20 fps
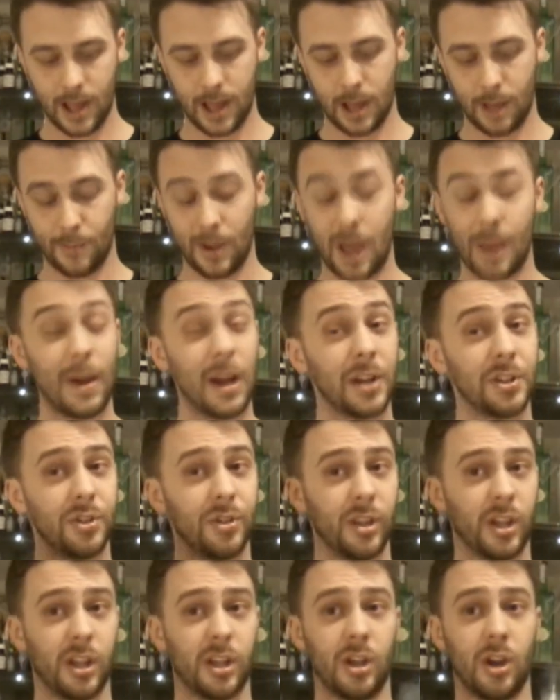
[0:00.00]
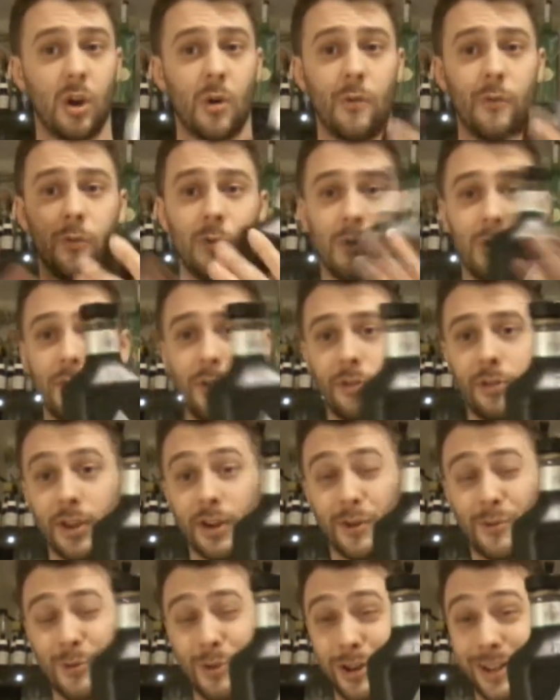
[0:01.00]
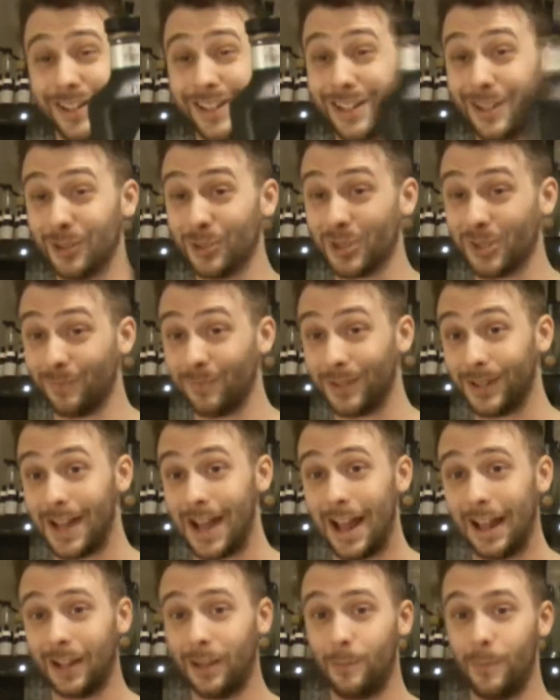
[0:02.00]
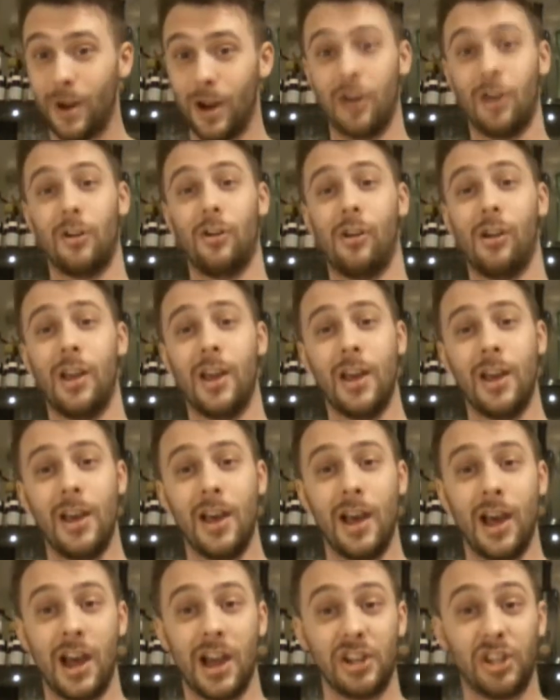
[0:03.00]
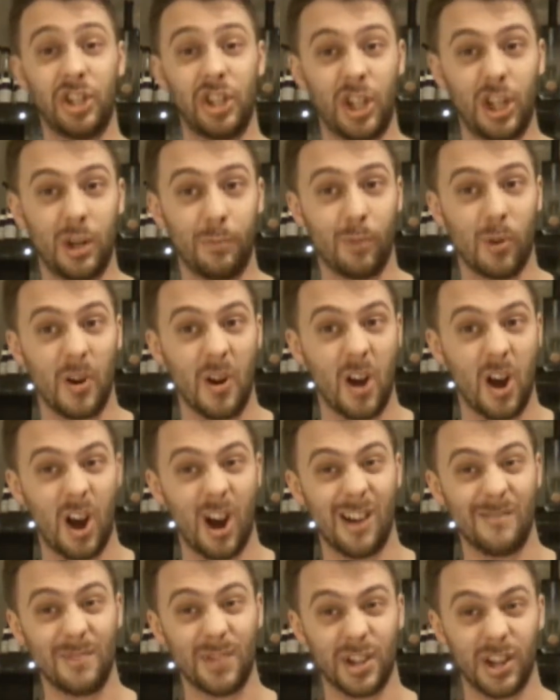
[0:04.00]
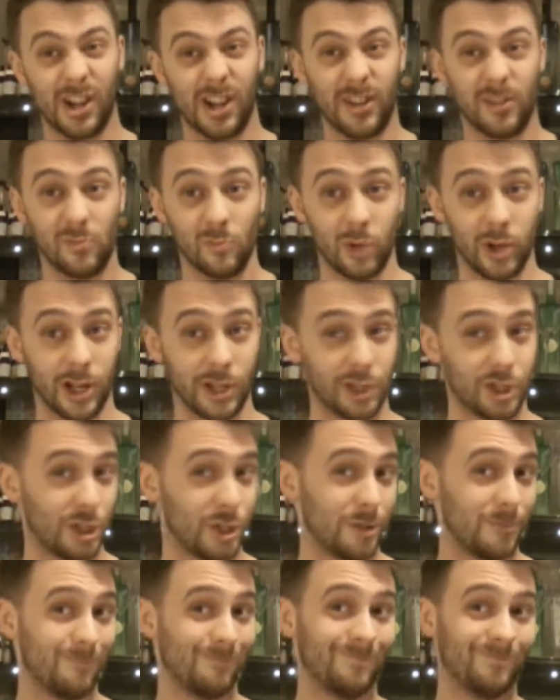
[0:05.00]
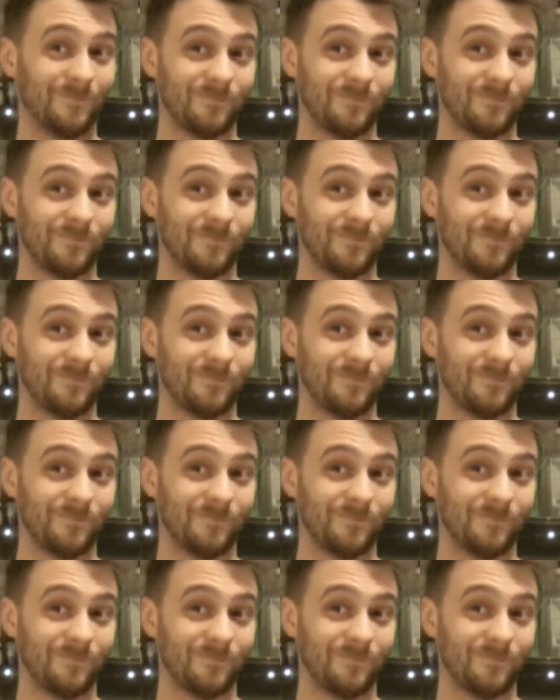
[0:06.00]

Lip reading: I'm actually going to go for the Hornitos Black Barrel, a cheaper option, which,